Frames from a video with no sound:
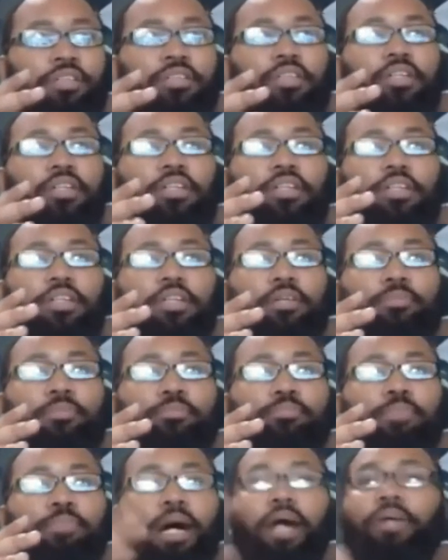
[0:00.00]
then
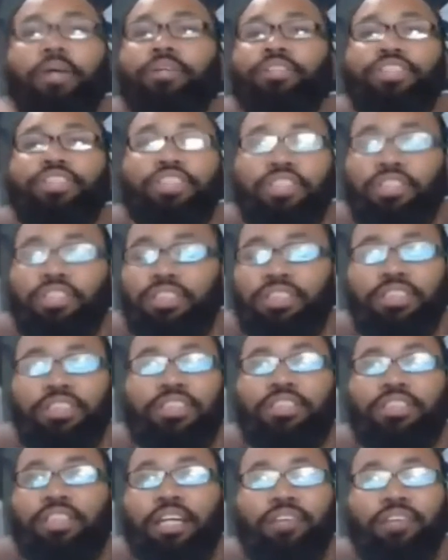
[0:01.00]
the modern
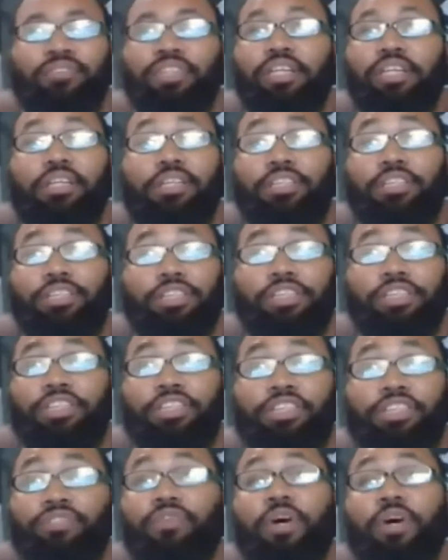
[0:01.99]
synthesis evidently
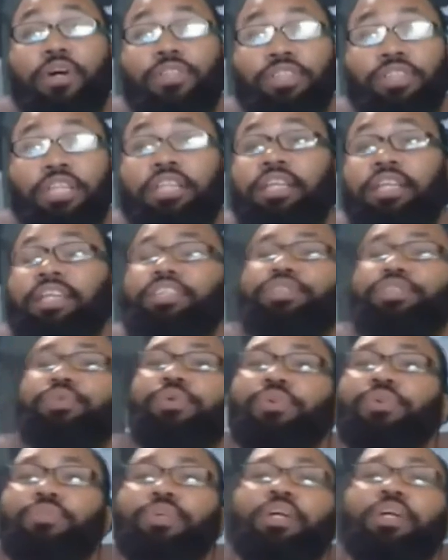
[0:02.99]
is, is false. And that's
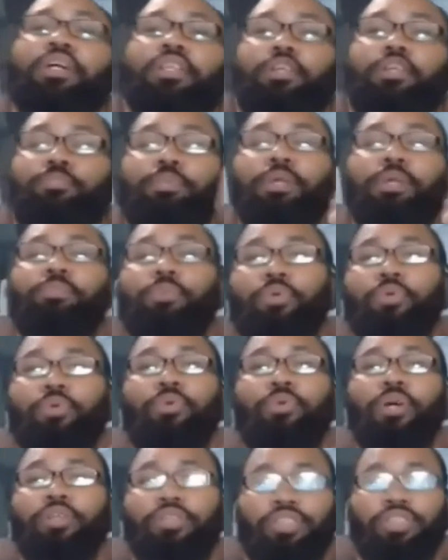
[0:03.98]
sort of the people
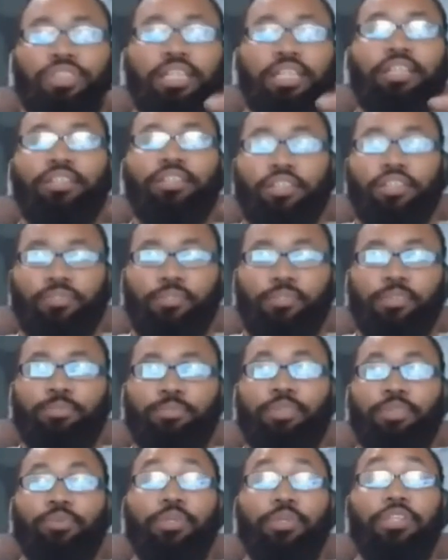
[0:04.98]
who understand the difference
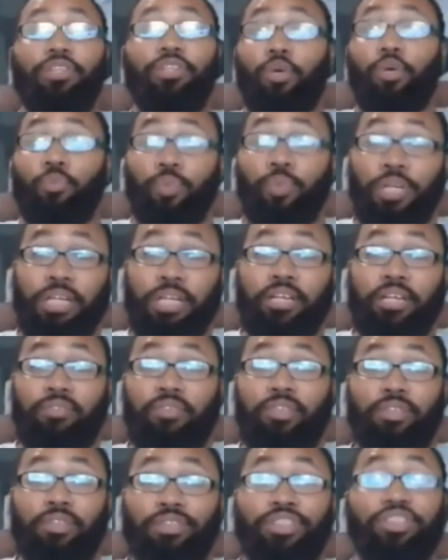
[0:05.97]
between Darwinian
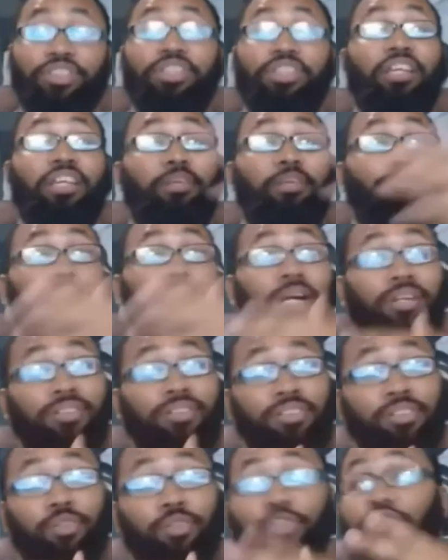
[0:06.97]
evolution and the
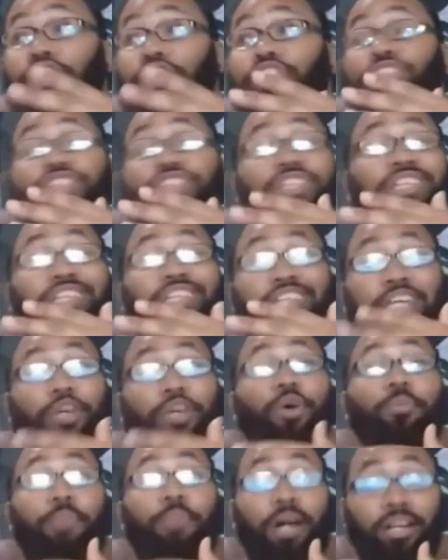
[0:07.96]
modern, or let's just say, the
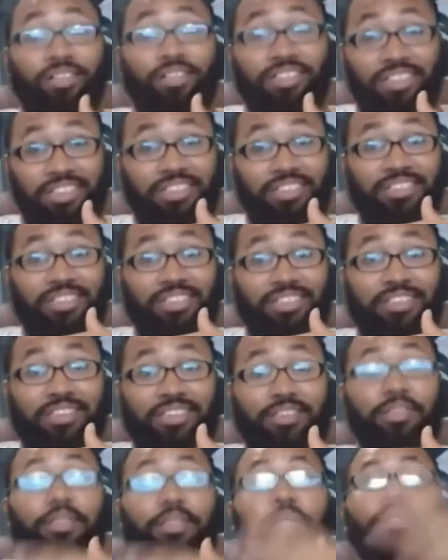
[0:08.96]
neo-modern
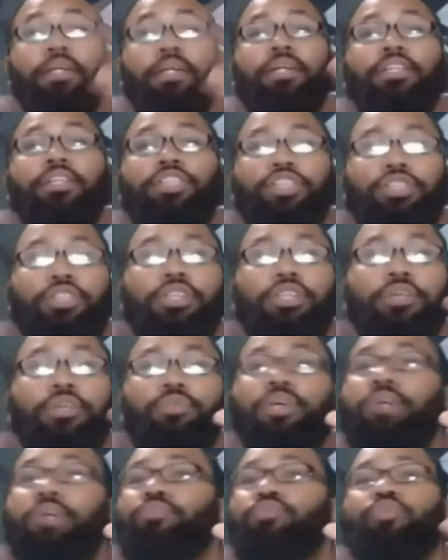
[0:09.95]
synthesis. Hmm.
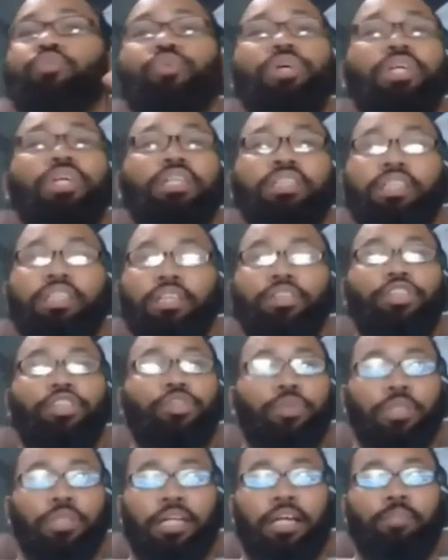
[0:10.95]
That really
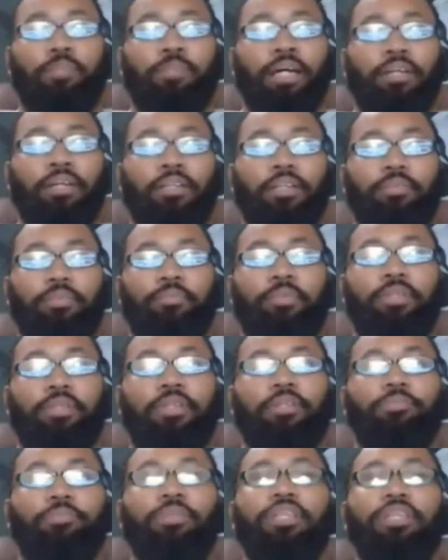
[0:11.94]
tells you a lot about them,
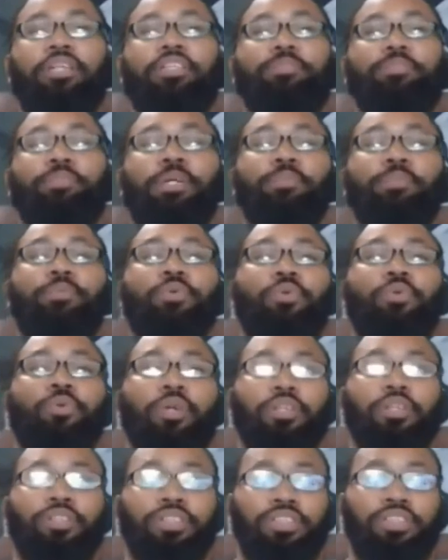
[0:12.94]
because people
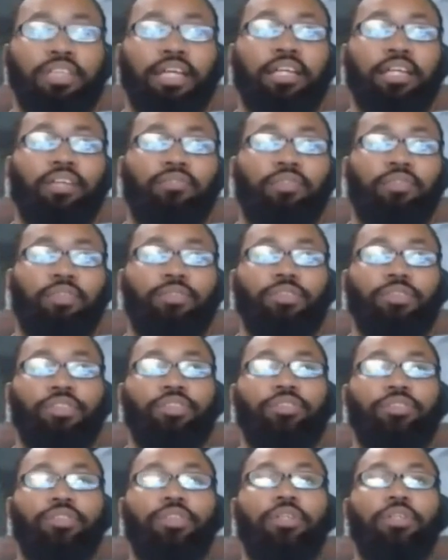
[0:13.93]
who understand
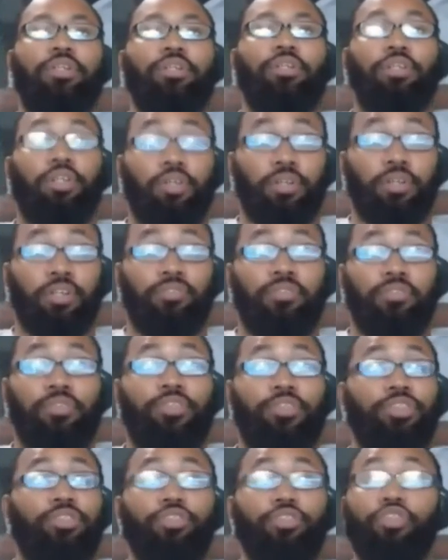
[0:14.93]
evolution, current
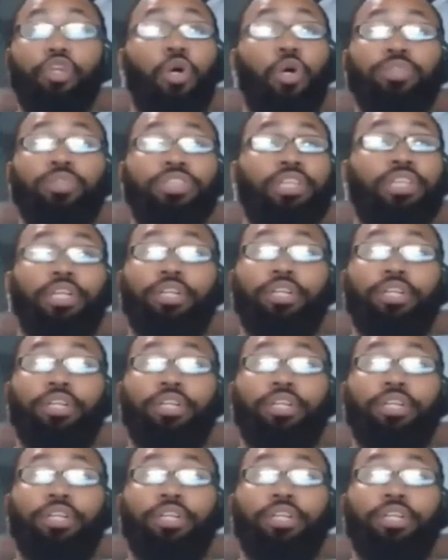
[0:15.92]
evolution, don't